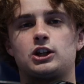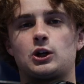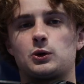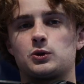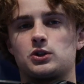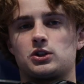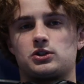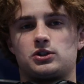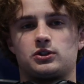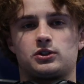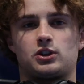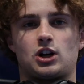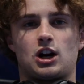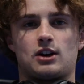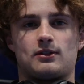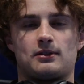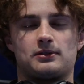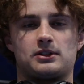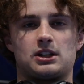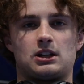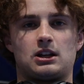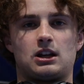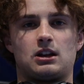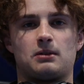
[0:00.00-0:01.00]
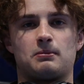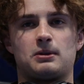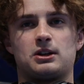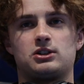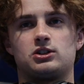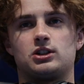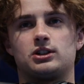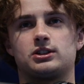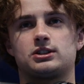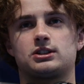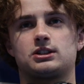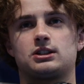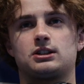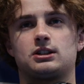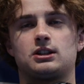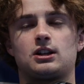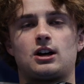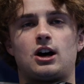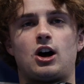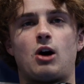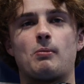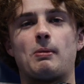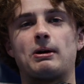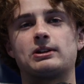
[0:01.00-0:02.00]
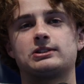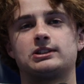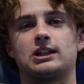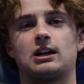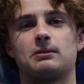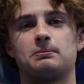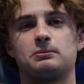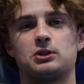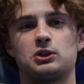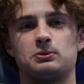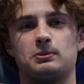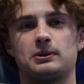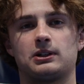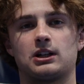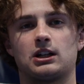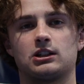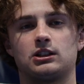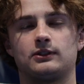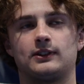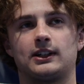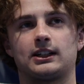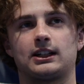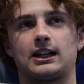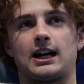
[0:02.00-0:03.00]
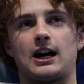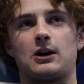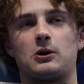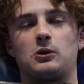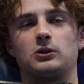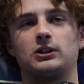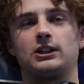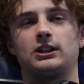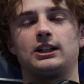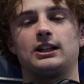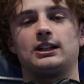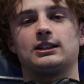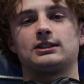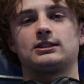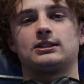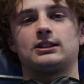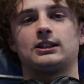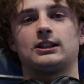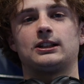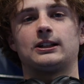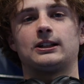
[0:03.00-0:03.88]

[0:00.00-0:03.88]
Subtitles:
The resistance curve on some of them is just all messed up just because of like how old it is.